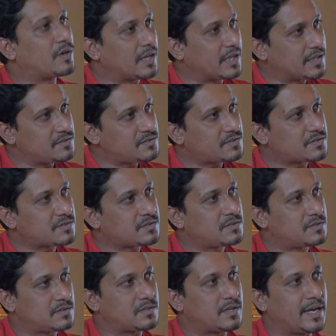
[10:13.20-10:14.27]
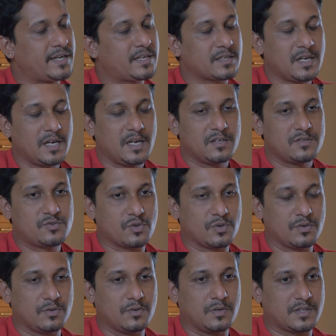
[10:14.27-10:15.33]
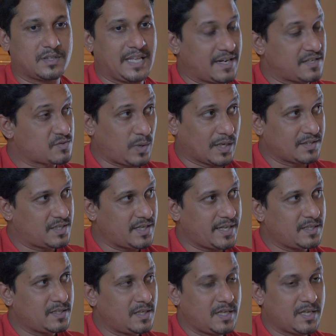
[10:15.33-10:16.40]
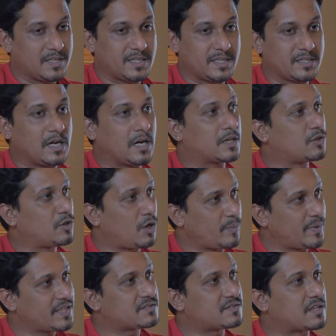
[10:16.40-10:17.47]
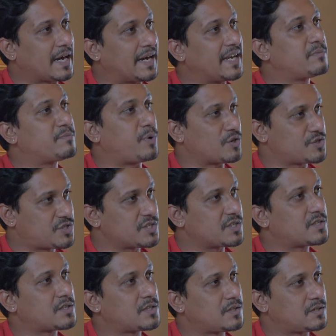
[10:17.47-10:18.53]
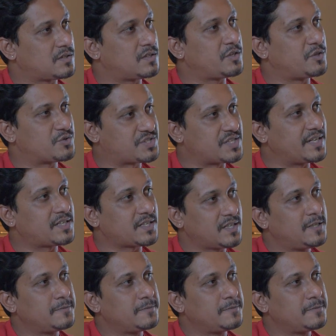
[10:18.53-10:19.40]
clearance, right? So that is one thing. And then the ergonomics, the riding posture, you sit.